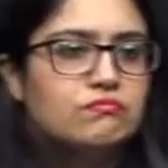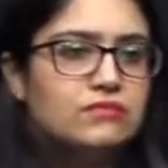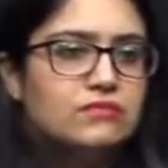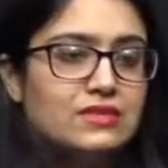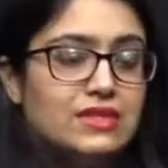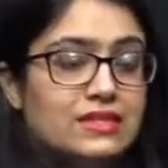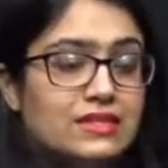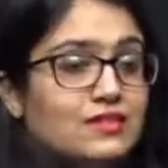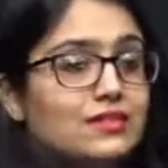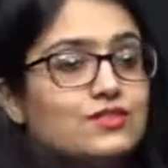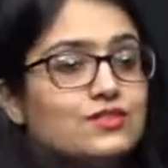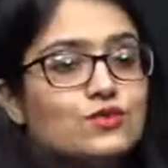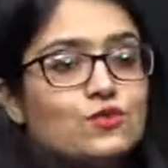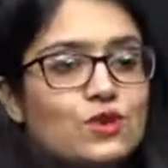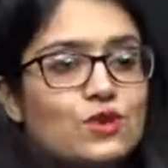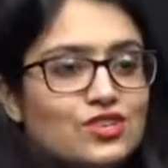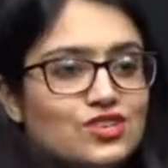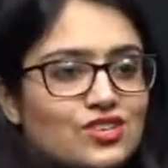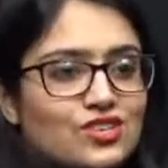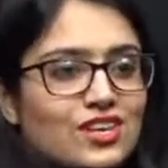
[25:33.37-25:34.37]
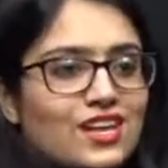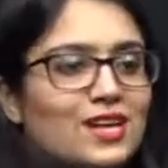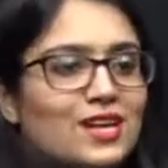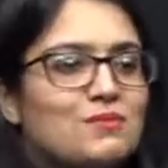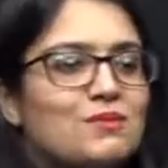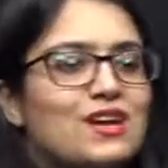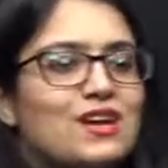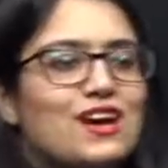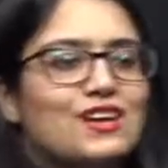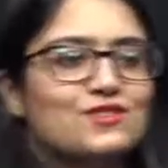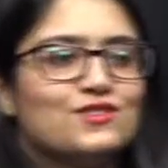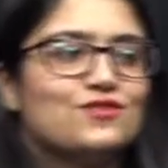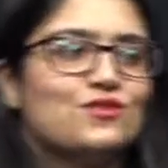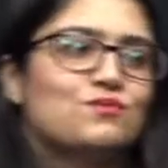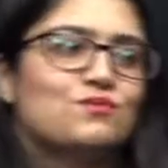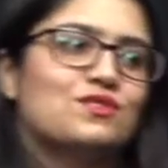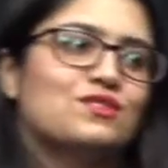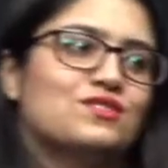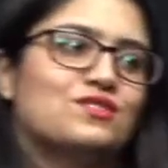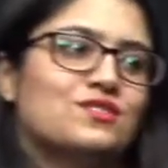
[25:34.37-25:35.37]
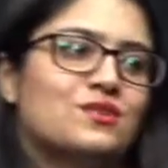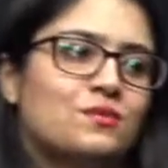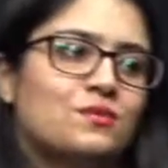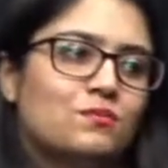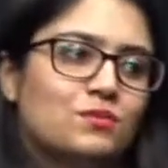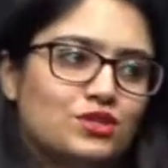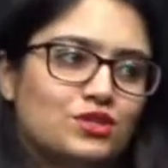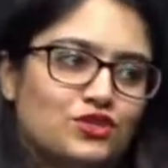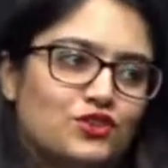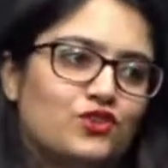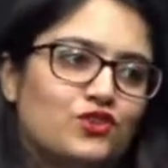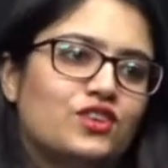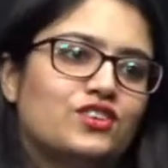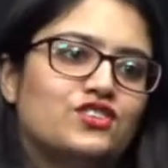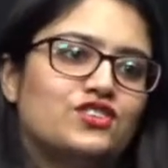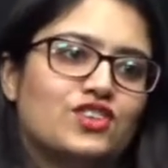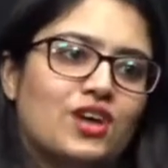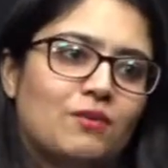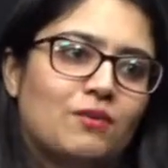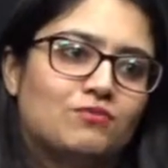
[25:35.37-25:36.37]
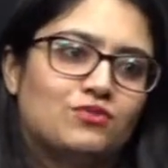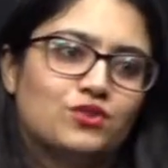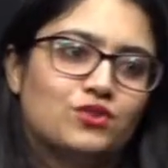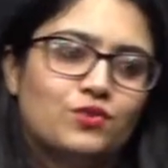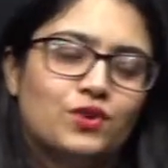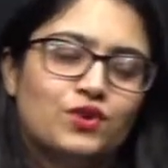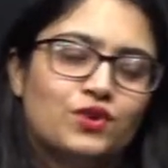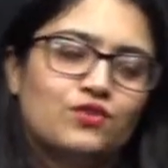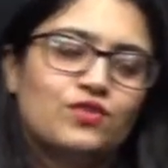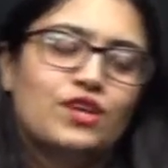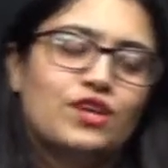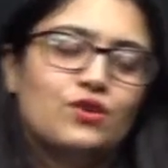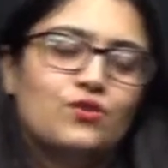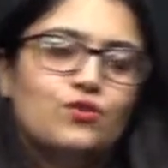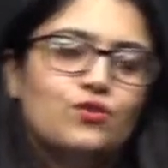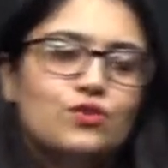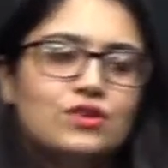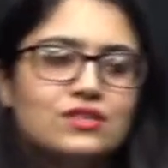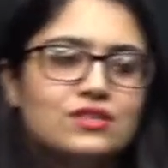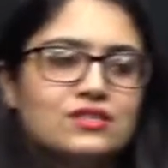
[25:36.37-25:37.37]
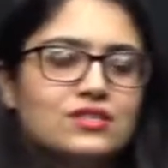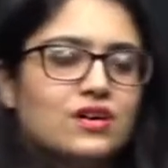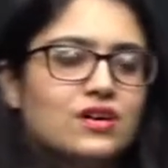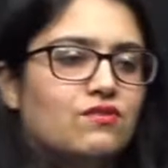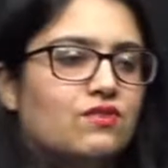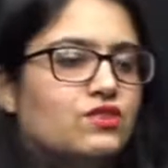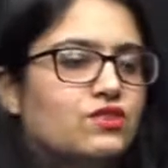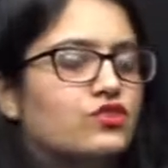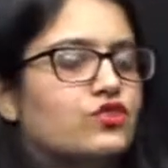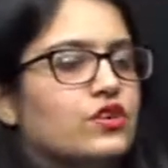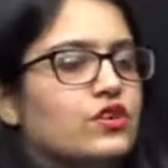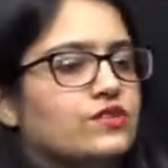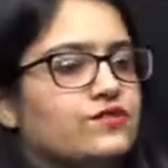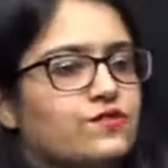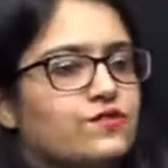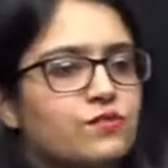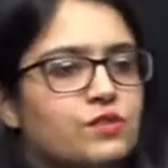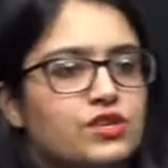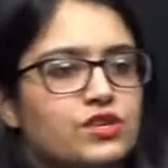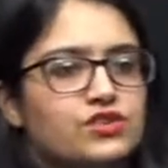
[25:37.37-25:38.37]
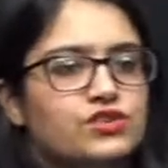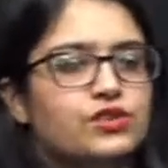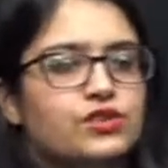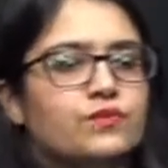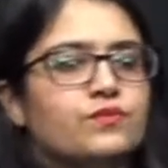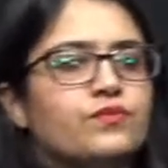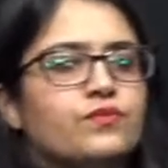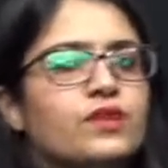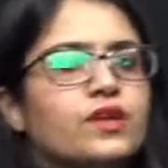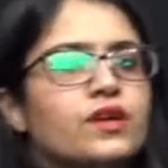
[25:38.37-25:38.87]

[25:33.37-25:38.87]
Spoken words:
than this question can be asked from this particular chapter. What do you think? Who discovered transformation?